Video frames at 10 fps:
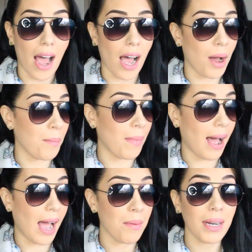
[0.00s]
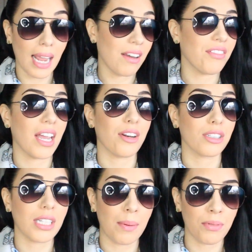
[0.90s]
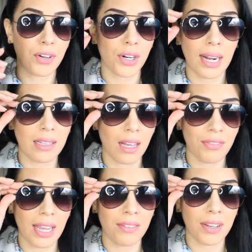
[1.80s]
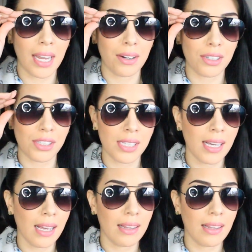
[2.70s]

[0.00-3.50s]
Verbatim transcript: Um, I'm an aviator type of girl. I love aviators.